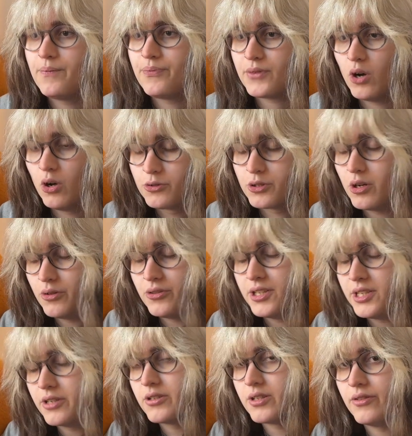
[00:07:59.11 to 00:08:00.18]
also the
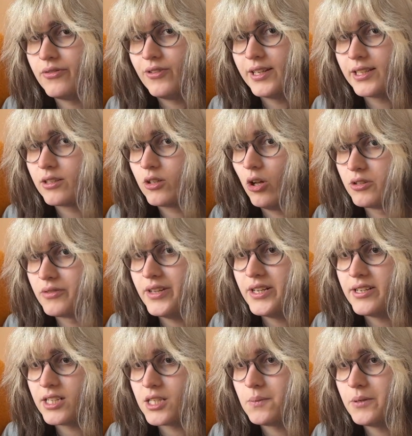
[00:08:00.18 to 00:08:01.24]
years of like cultivated
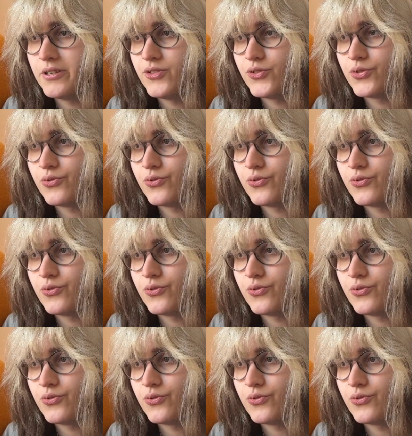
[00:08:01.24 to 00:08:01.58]
experience